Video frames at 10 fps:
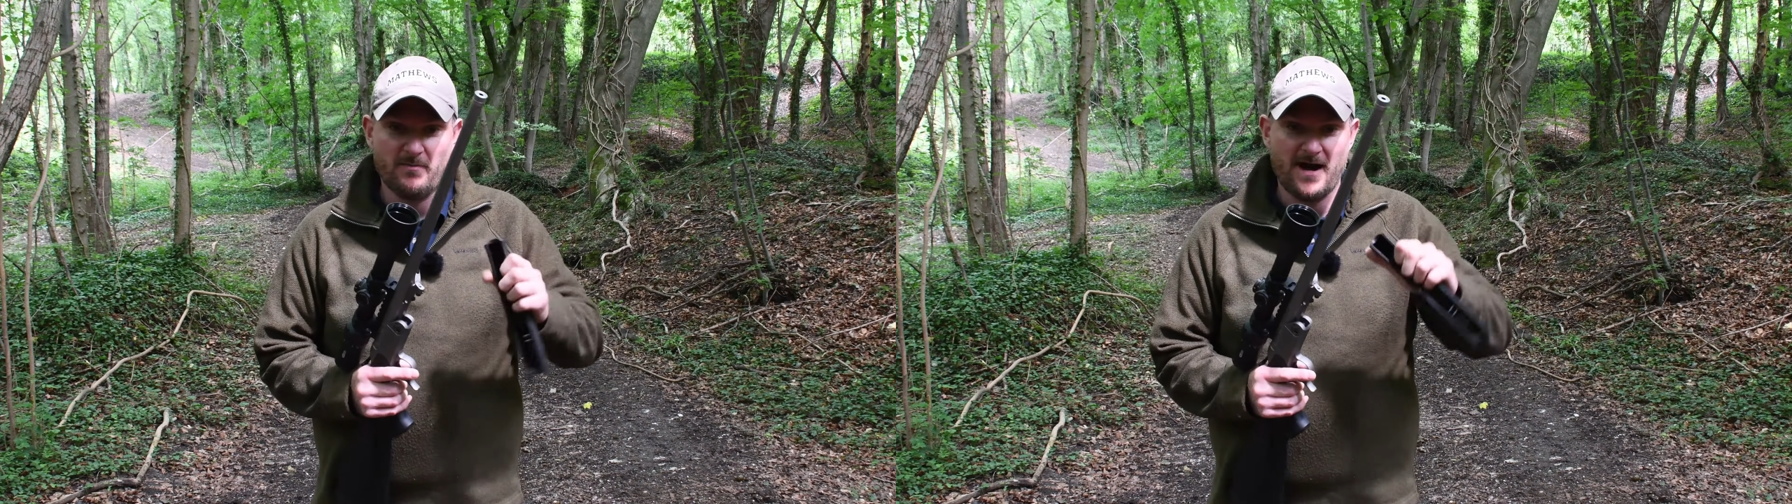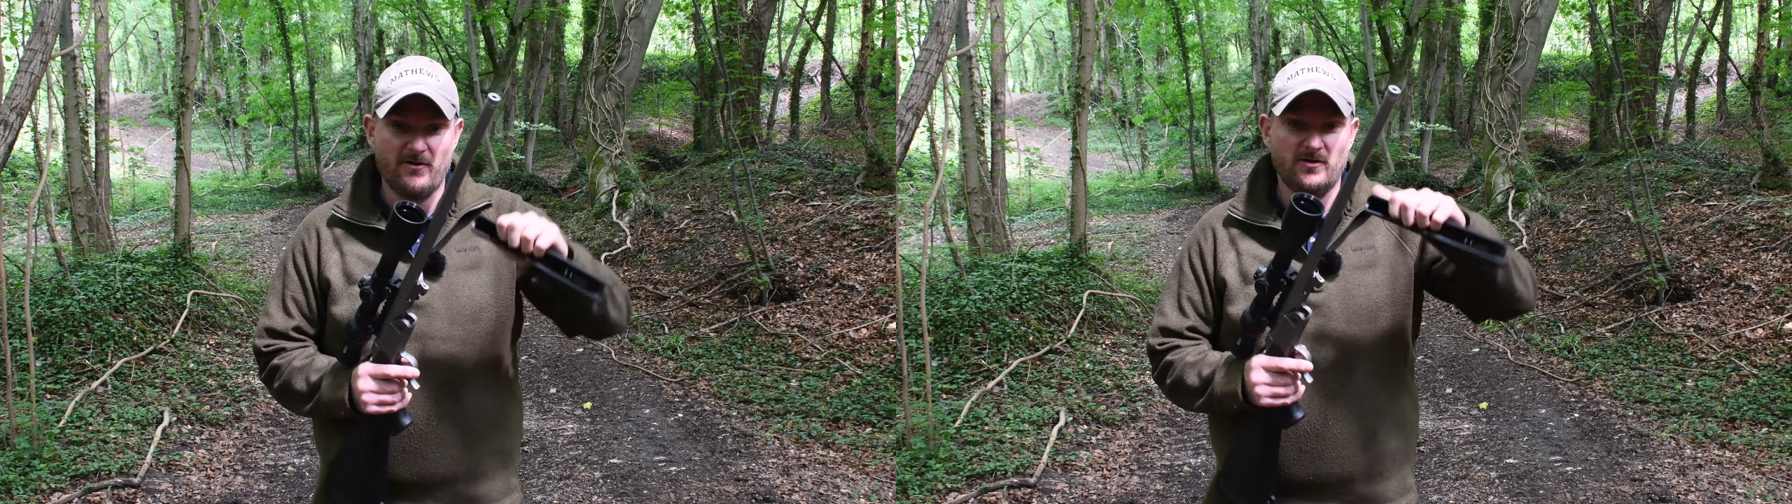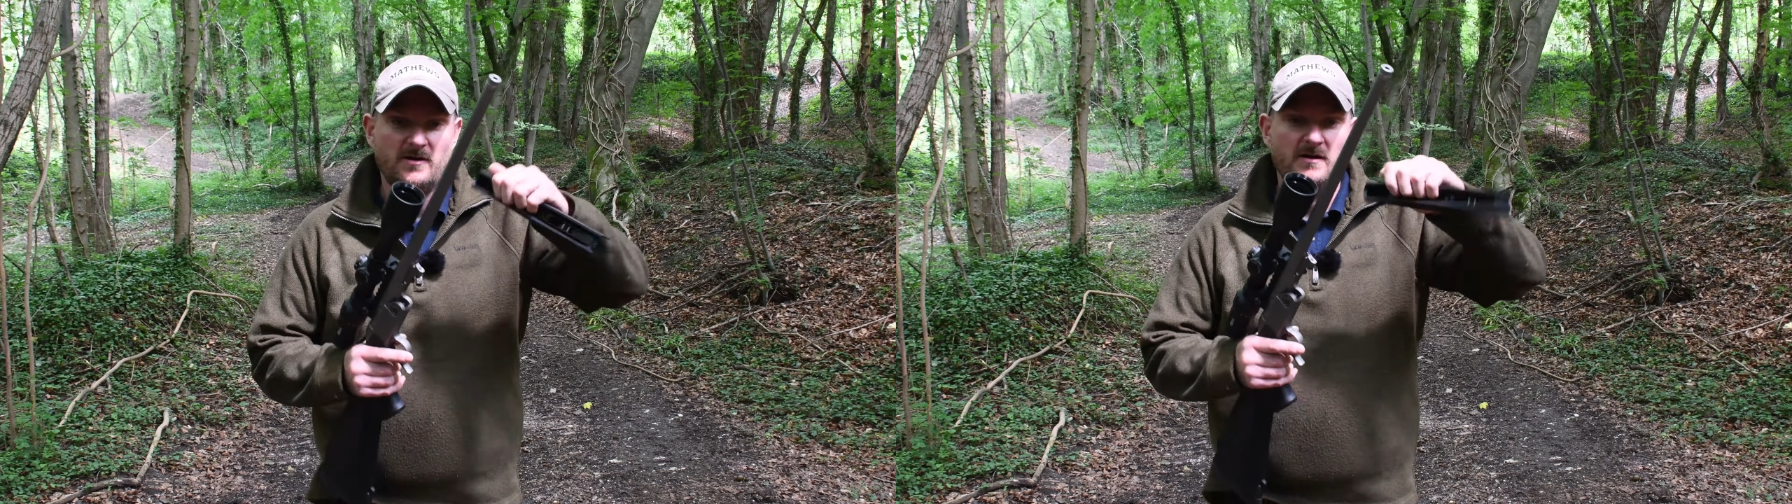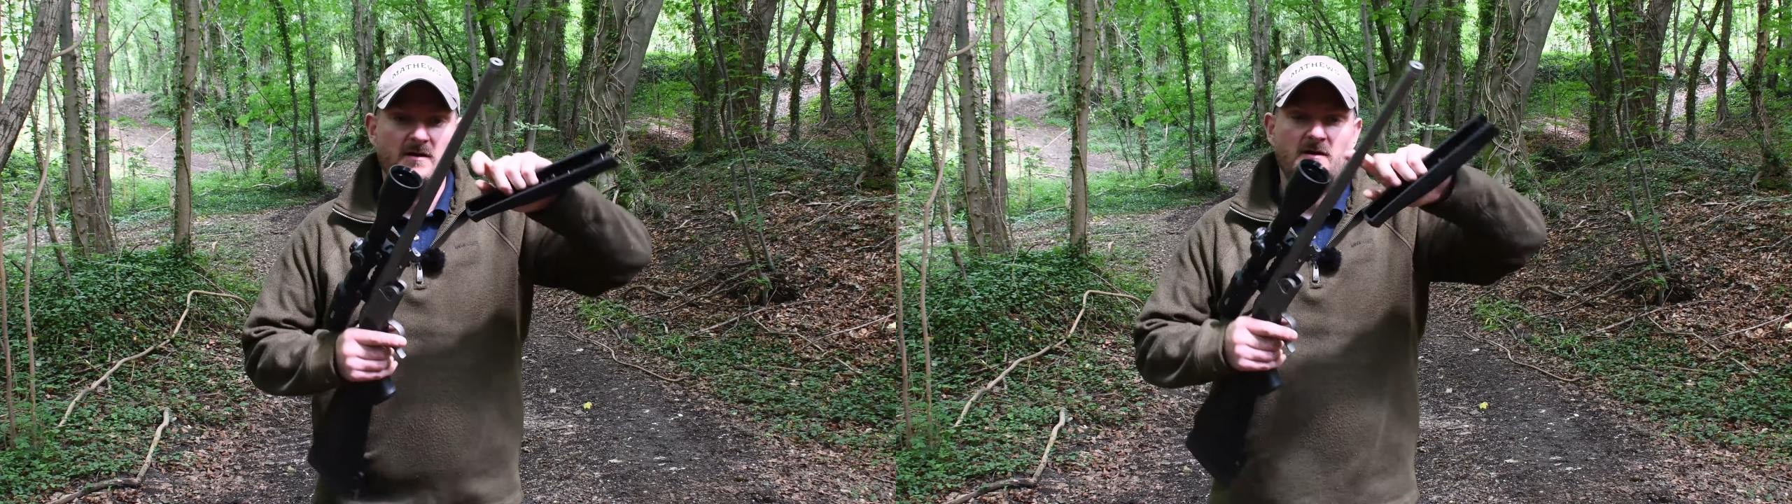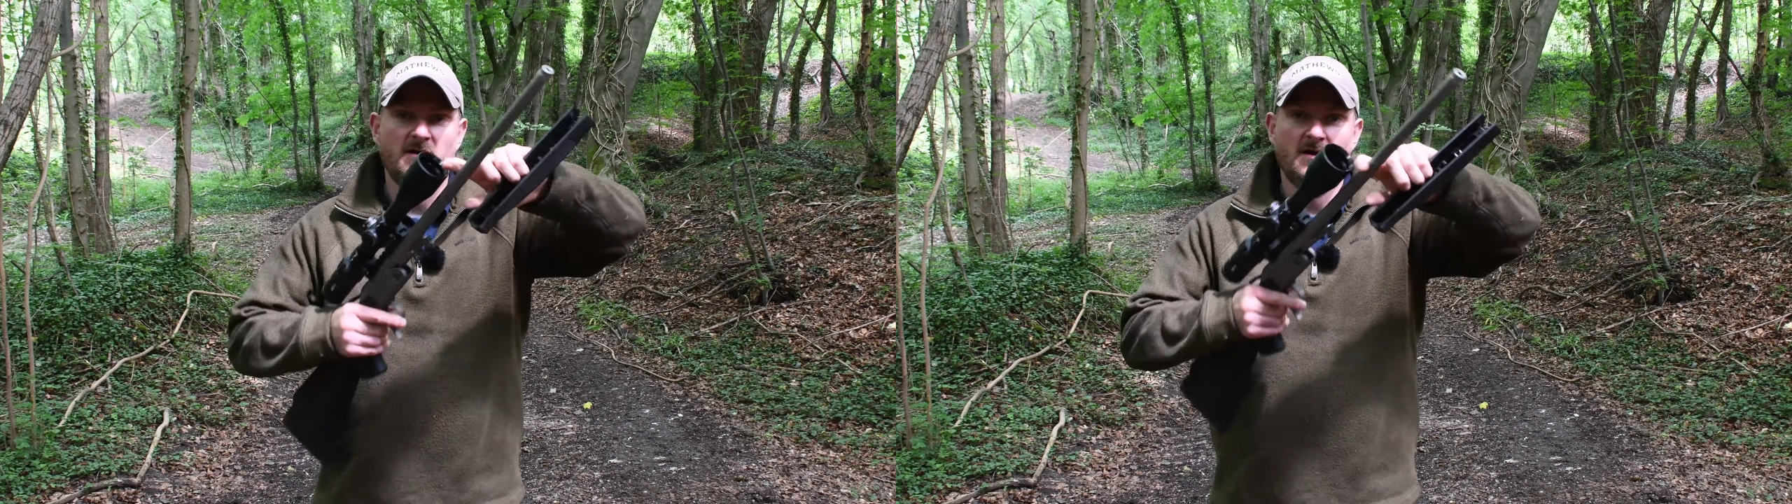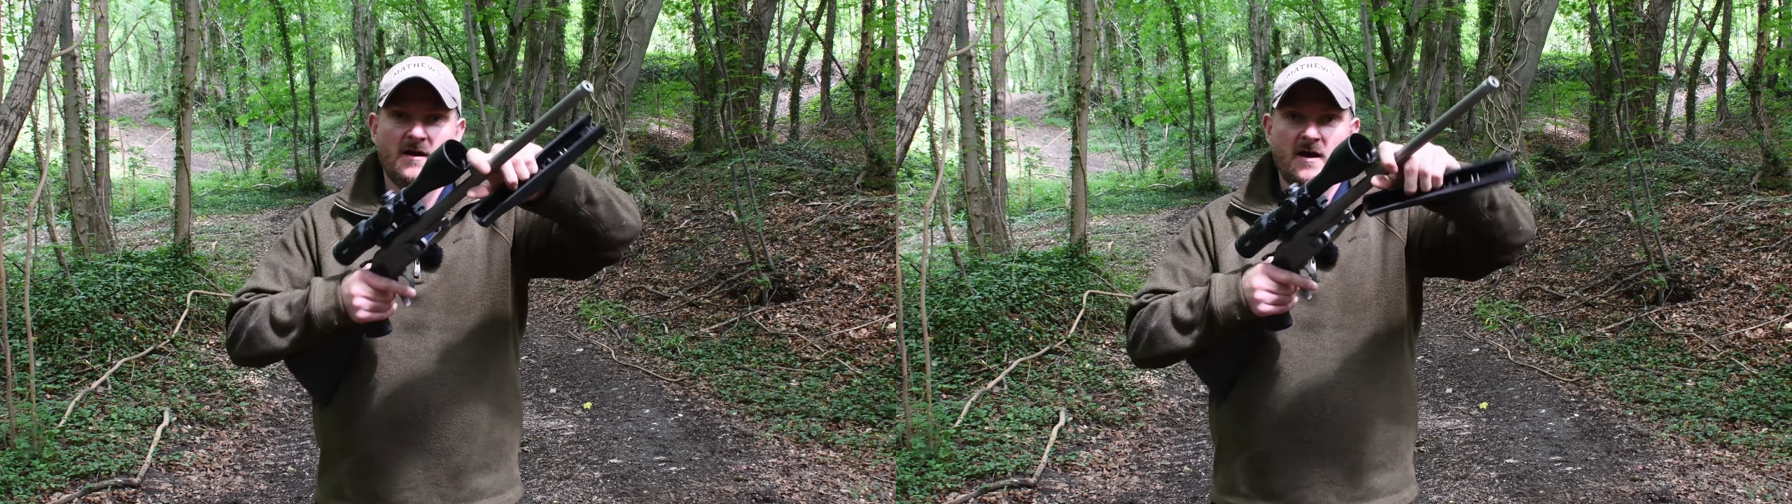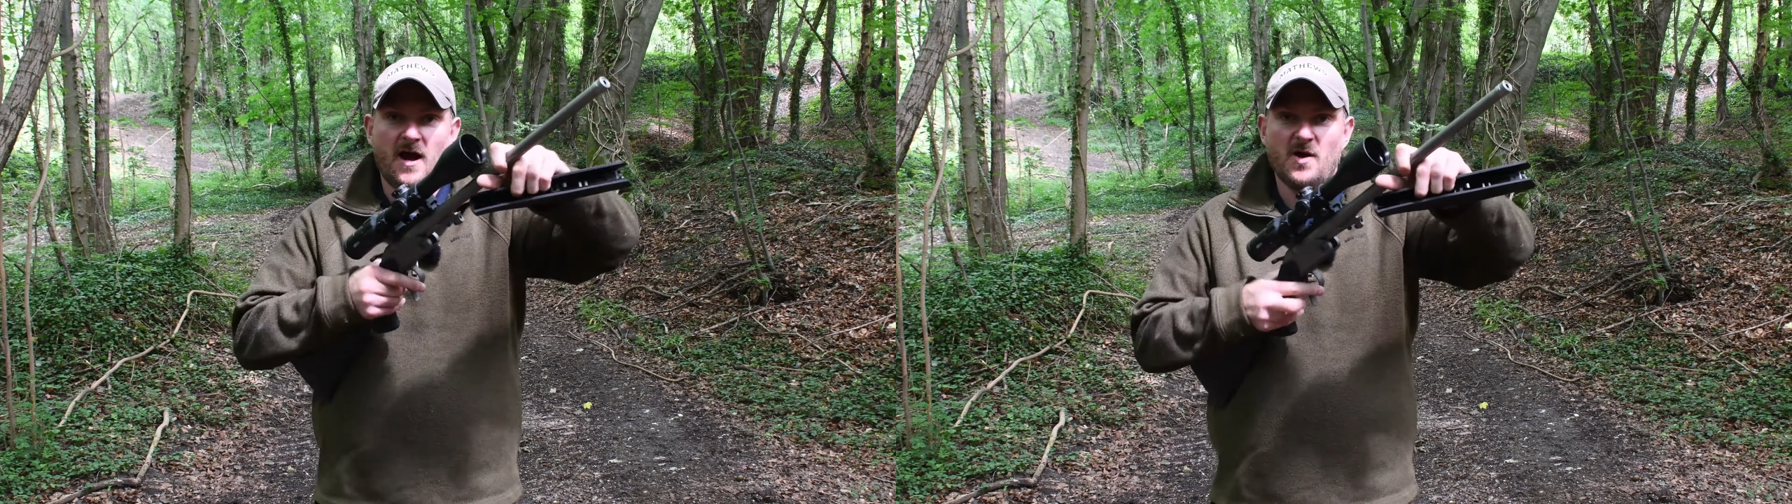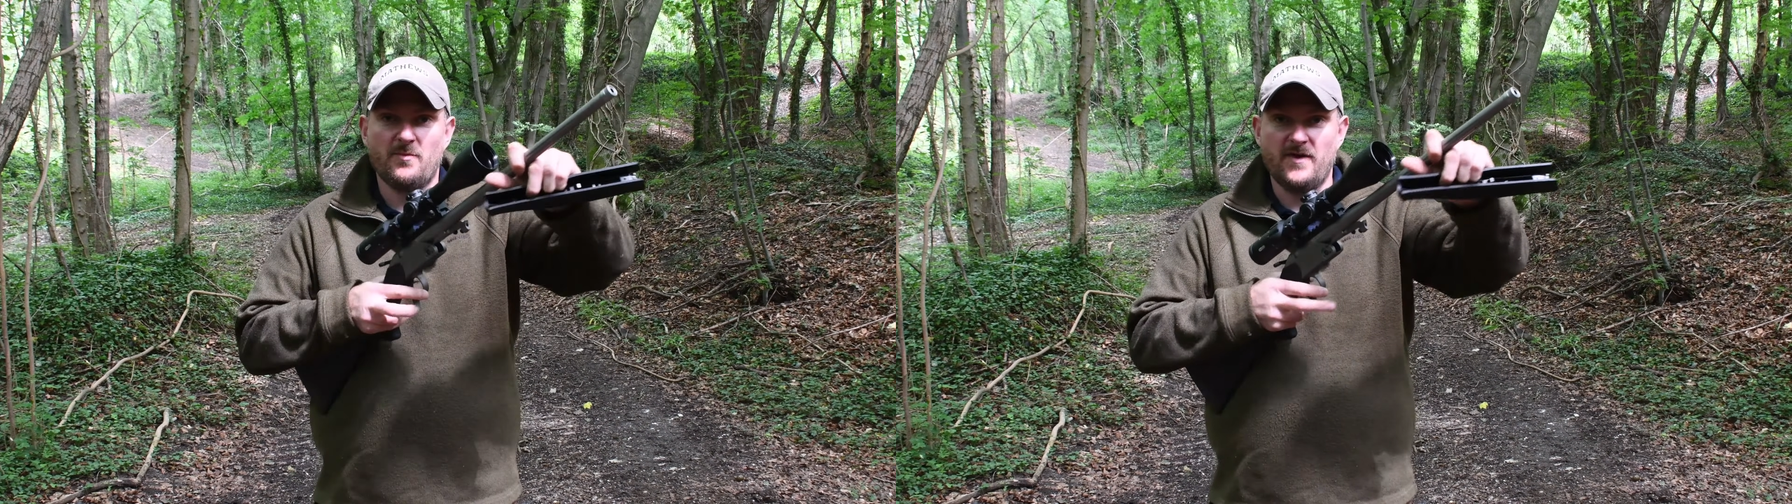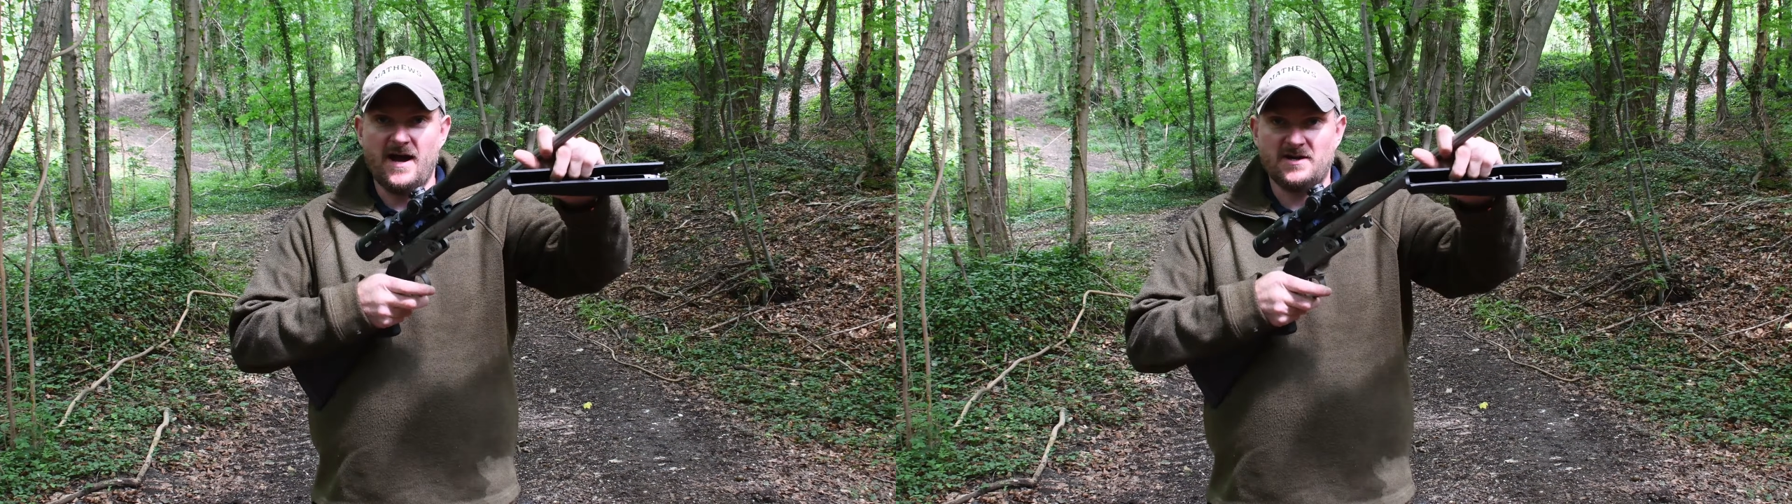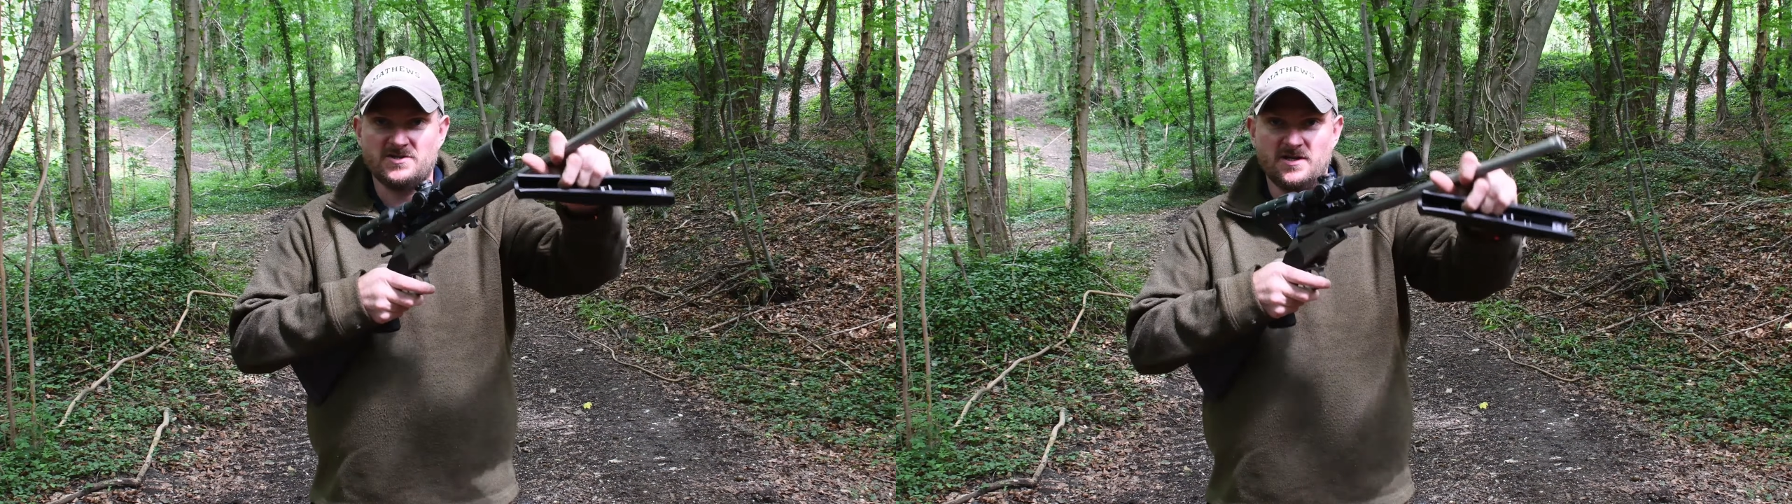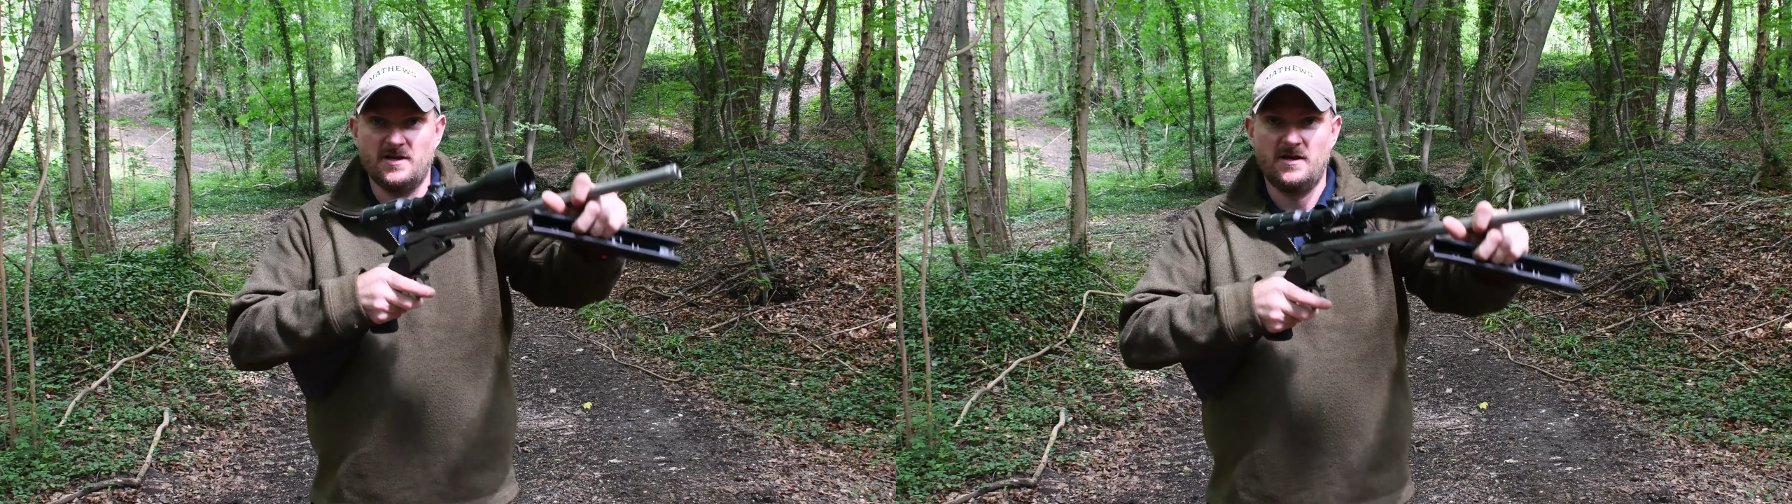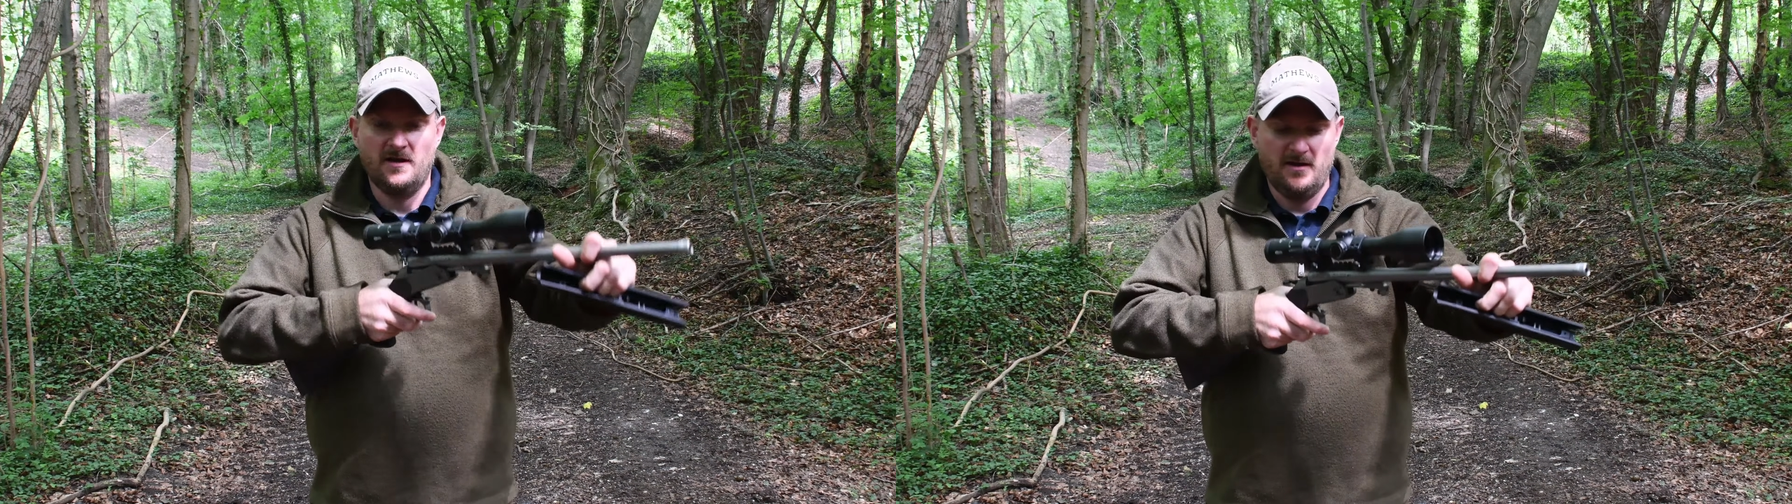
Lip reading: the barrel, open the action,